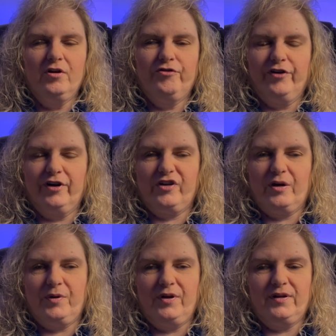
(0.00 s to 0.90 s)
For
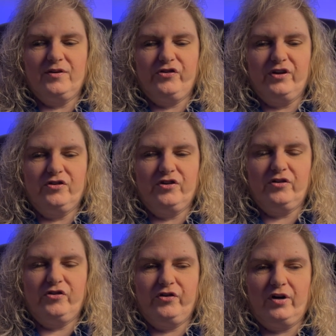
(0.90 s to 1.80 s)
example, in the
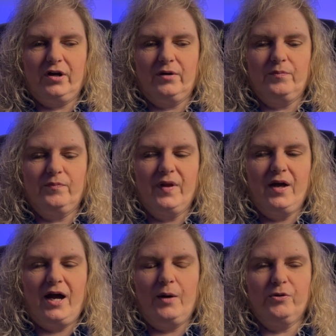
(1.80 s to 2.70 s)
sentence,
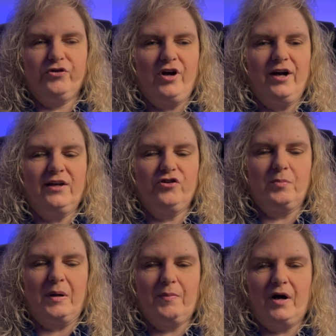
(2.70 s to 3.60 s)
I was talking to
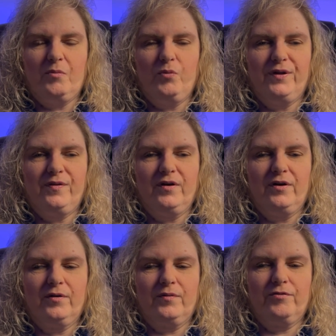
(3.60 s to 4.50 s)
my mom when
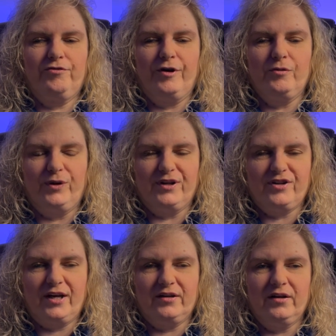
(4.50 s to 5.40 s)
the phone went dead.